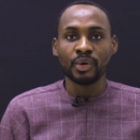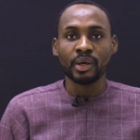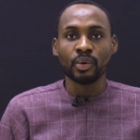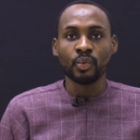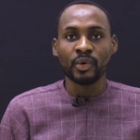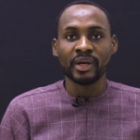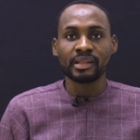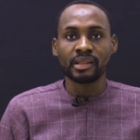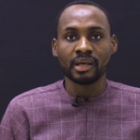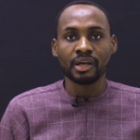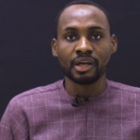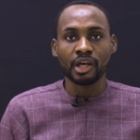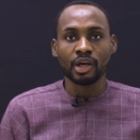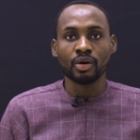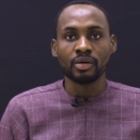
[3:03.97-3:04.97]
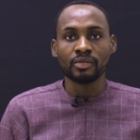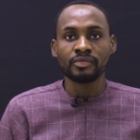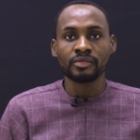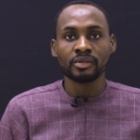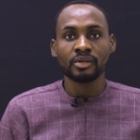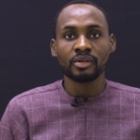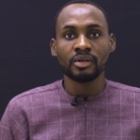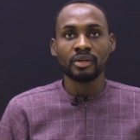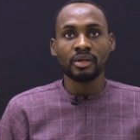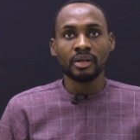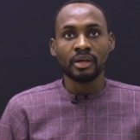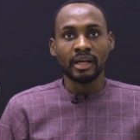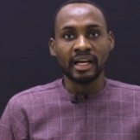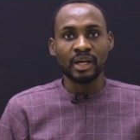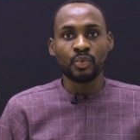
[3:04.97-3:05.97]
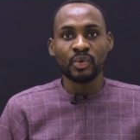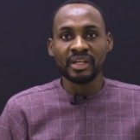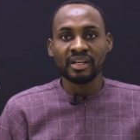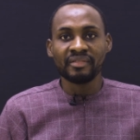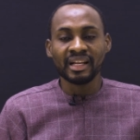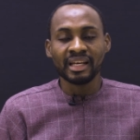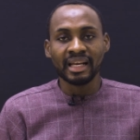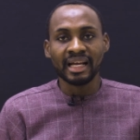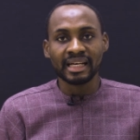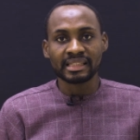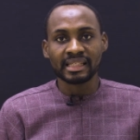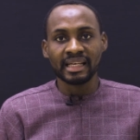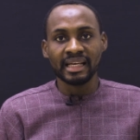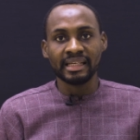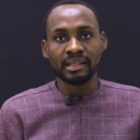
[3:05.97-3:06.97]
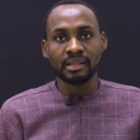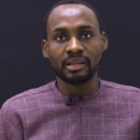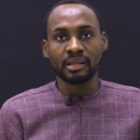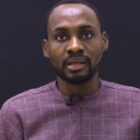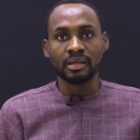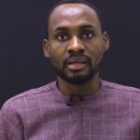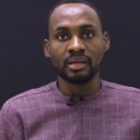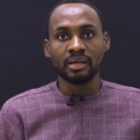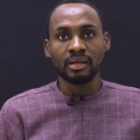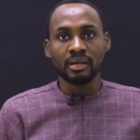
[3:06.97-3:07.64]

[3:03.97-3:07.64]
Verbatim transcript: we were taken care of and we never lacked anything.